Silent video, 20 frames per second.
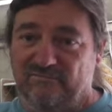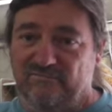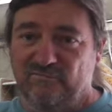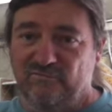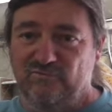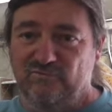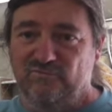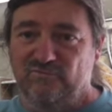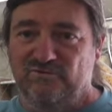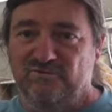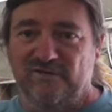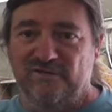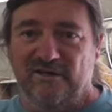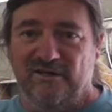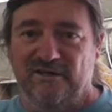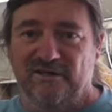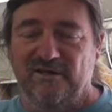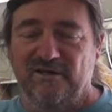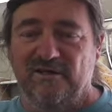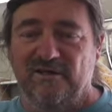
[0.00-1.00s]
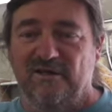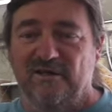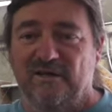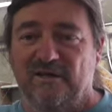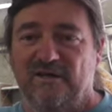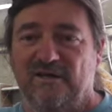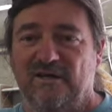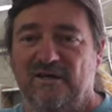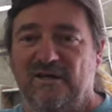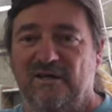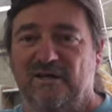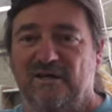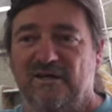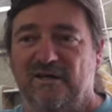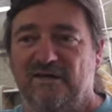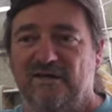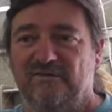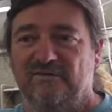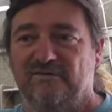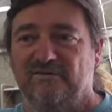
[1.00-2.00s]
Ooh, exciting.
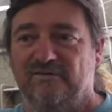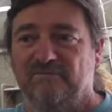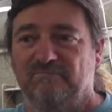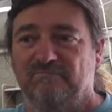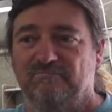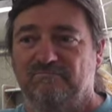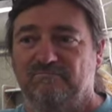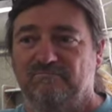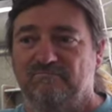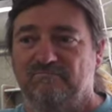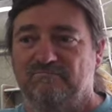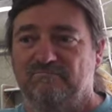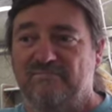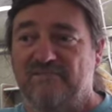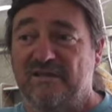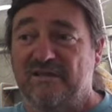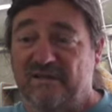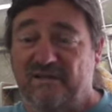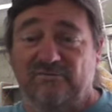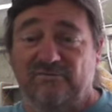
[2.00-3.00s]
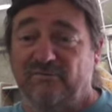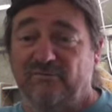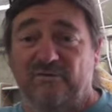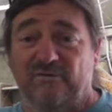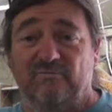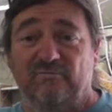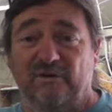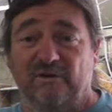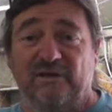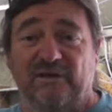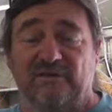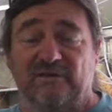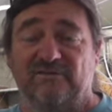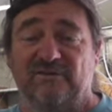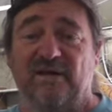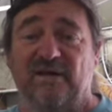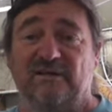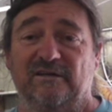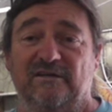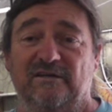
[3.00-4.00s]
And yeah, that's all I'm really going to
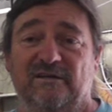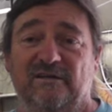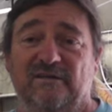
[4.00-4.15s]
take.